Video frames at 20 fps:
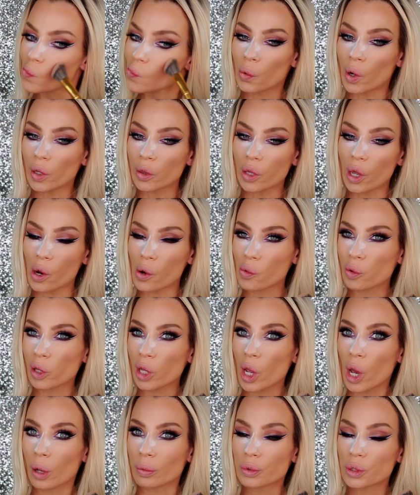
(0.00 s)
Right there. It
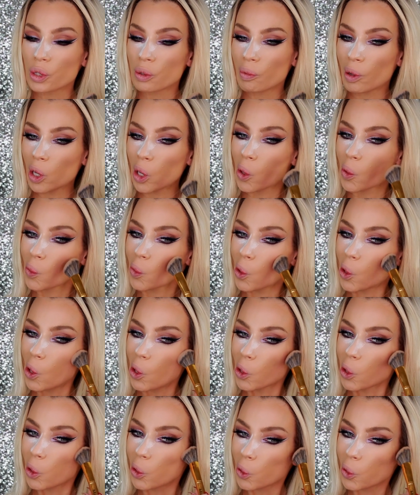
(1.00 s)
really helps you to make
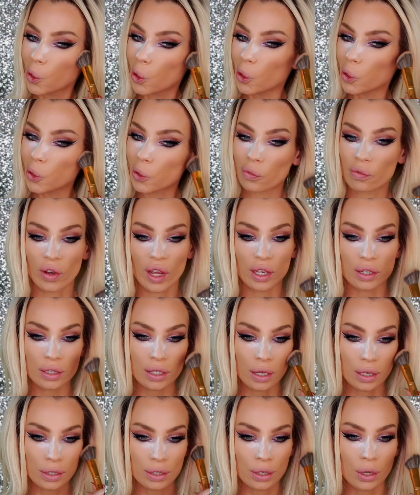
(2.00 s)
all these crazy
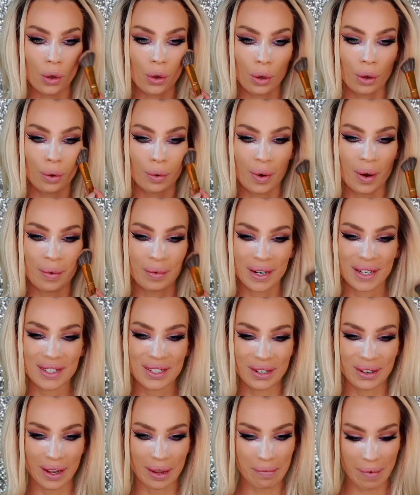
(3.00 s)
faces when we're
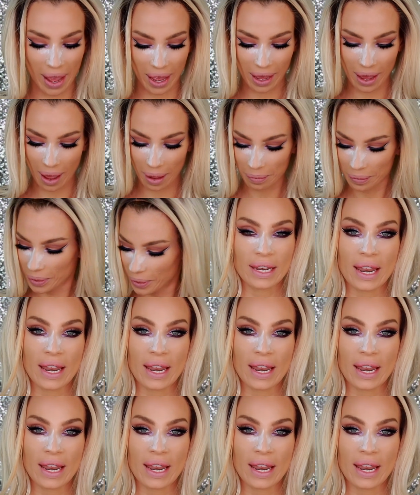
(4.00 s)
doing makeup.